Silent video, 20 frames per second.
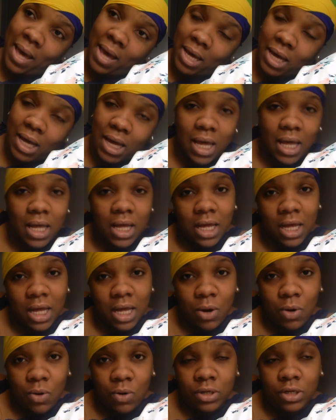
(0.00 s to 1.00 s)
back
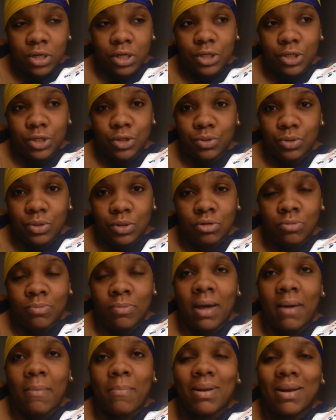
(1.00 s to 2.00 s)
on YouTube.
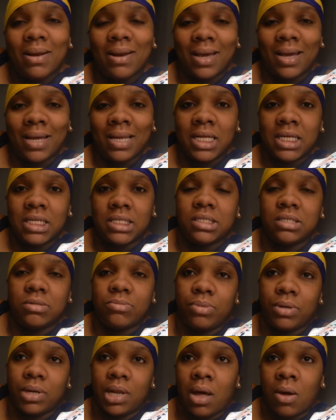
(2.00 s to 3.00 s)
My plan is to
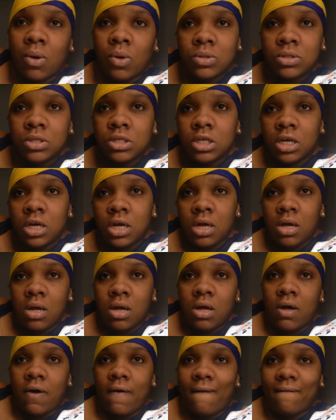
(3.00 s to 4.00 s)
put out
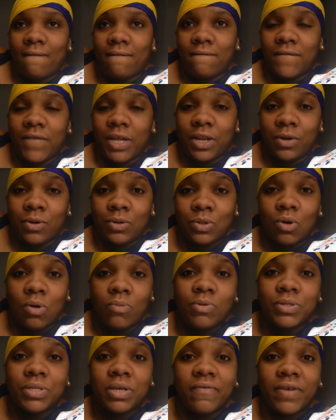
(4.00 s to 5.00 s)
videos
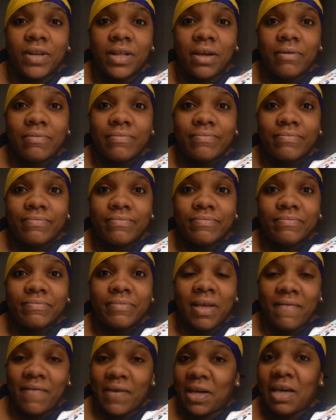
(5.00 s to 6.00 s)
almost every day,
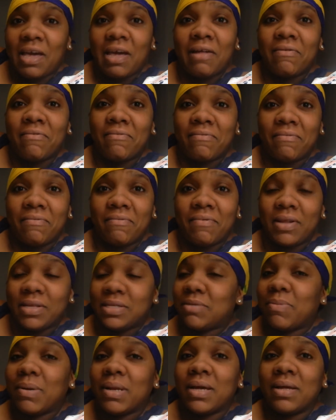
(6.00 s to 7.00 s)
if I can.
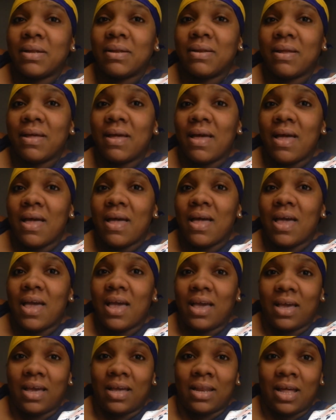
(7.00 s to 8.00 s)
That's the plan.
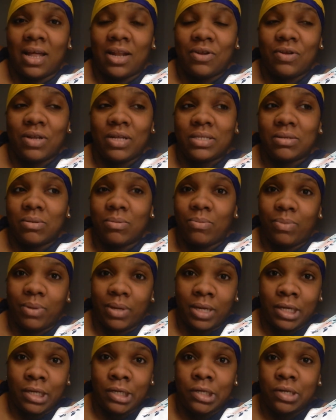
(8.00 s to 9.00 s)
And I know that's a
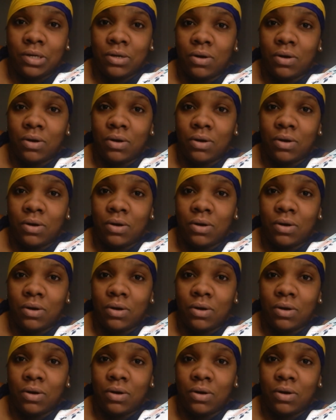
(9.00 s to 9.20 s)
big